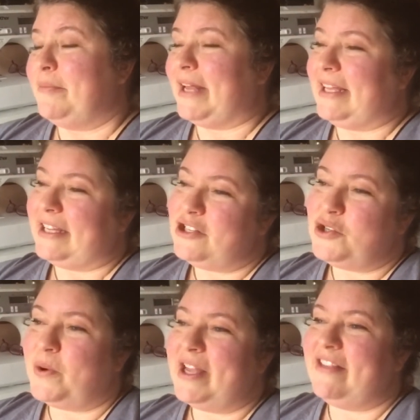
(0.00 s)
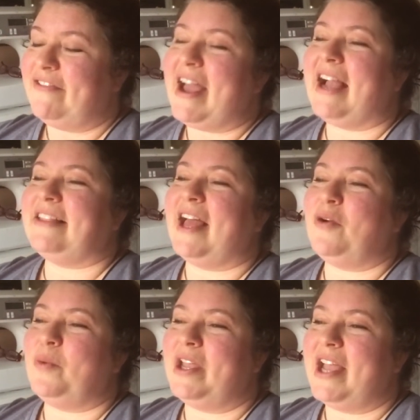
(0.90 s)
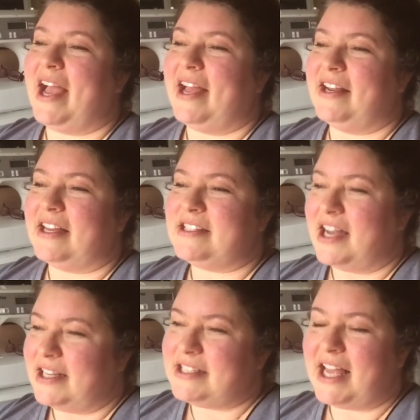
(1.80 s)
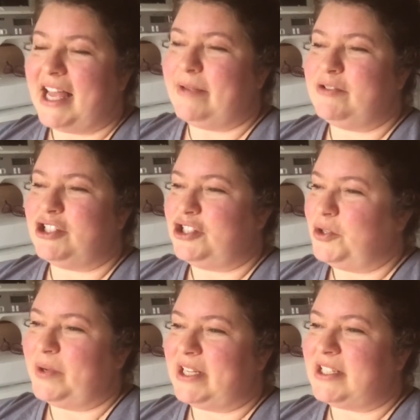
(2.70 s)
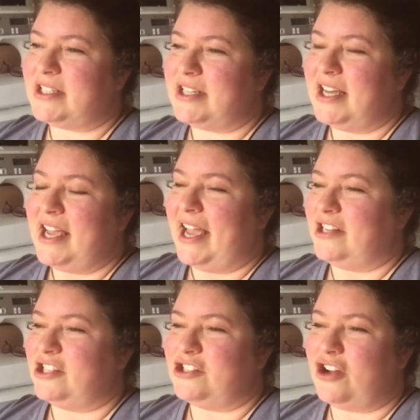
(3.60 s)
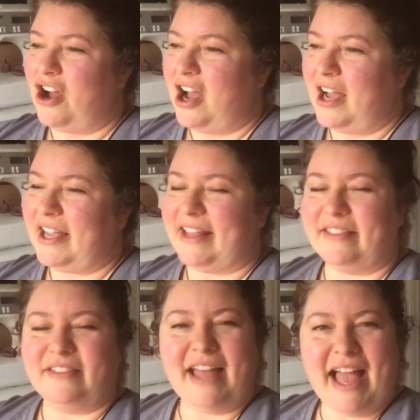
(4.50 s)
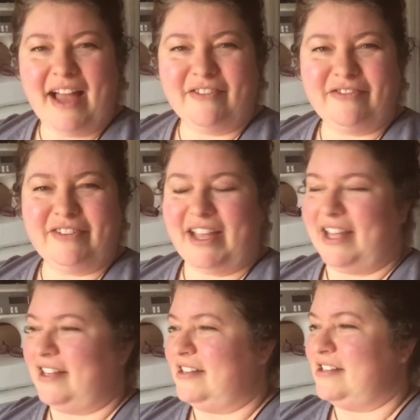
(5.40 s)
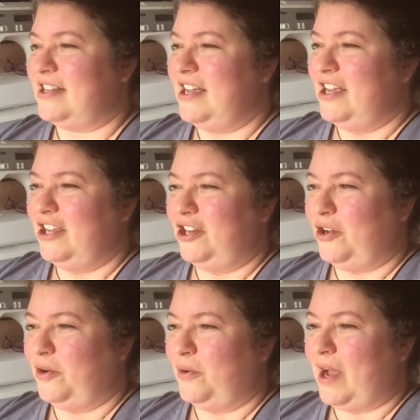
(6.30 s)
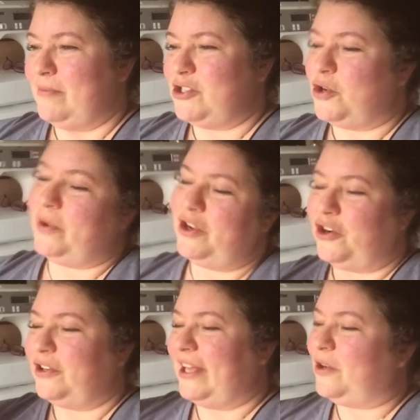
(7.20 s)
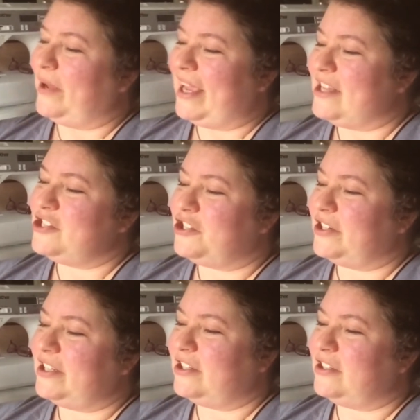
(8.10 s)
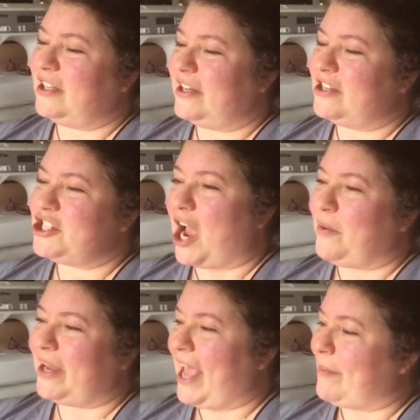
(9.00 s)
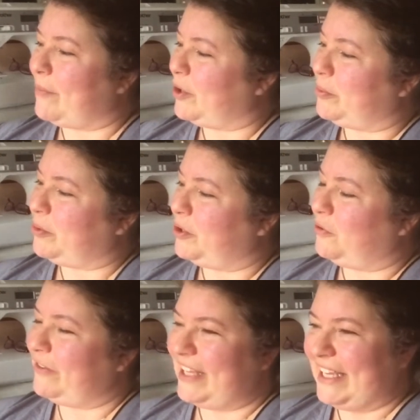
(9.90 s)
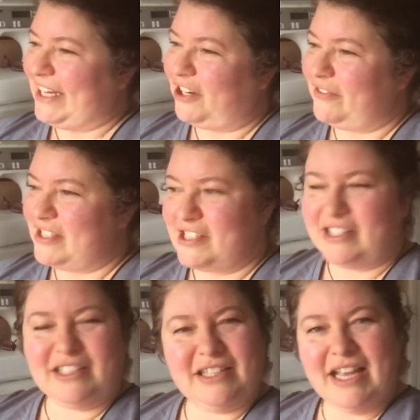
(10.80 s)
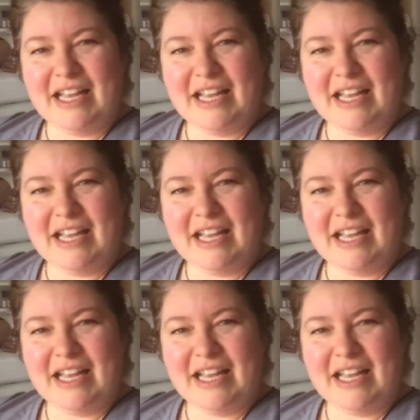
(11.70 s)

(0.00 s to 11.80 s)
but I enjoyed the fact that we had a ton of time to do it and to talk and laugh. And, you know, I'm showing her, like, okay, here's your little uh, shower cap. I'm going to put it over here. This is a little